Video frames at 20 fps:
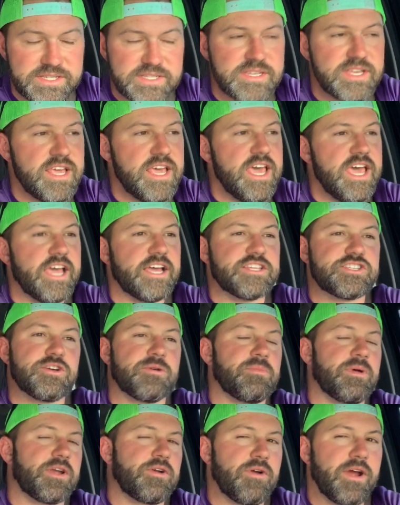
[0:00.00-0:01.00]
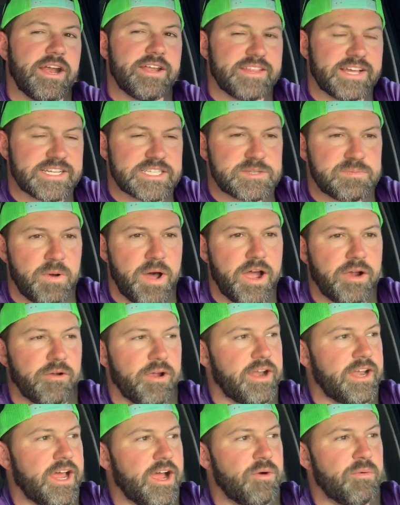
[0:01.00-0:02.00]
And so I'm like right at that spot
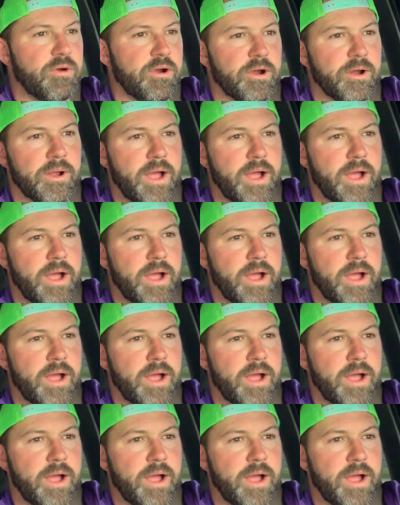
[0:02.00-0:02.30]
right now where